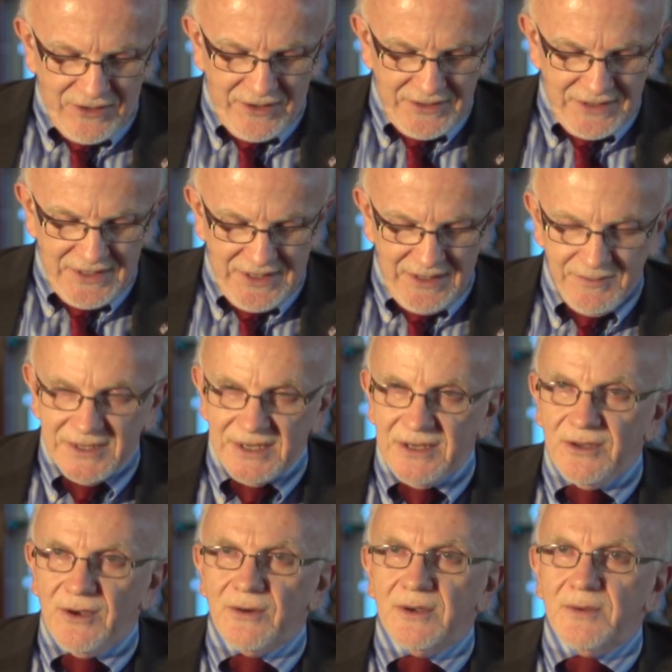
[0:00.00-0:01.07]
called
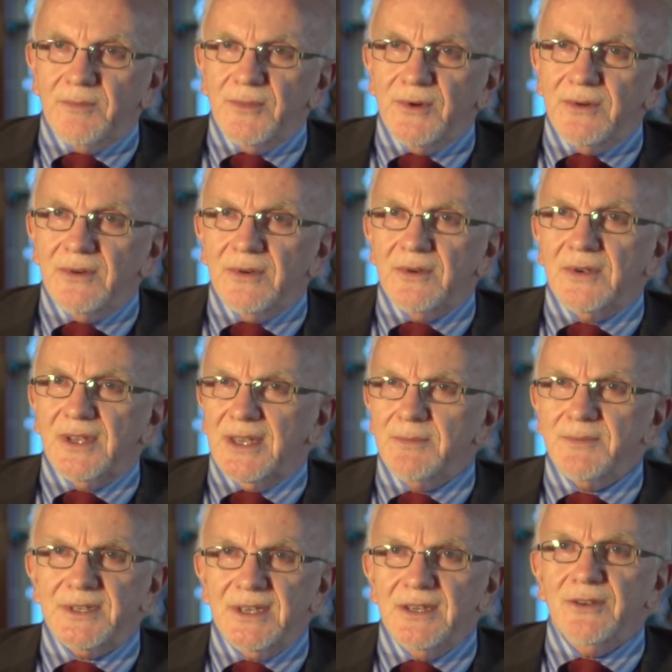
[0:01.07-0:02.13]
kimsi
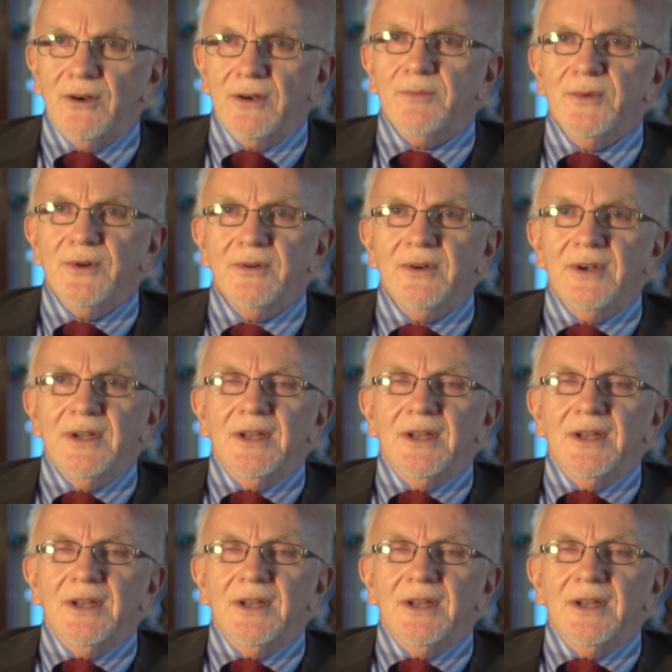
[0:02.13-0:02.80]
yokmu,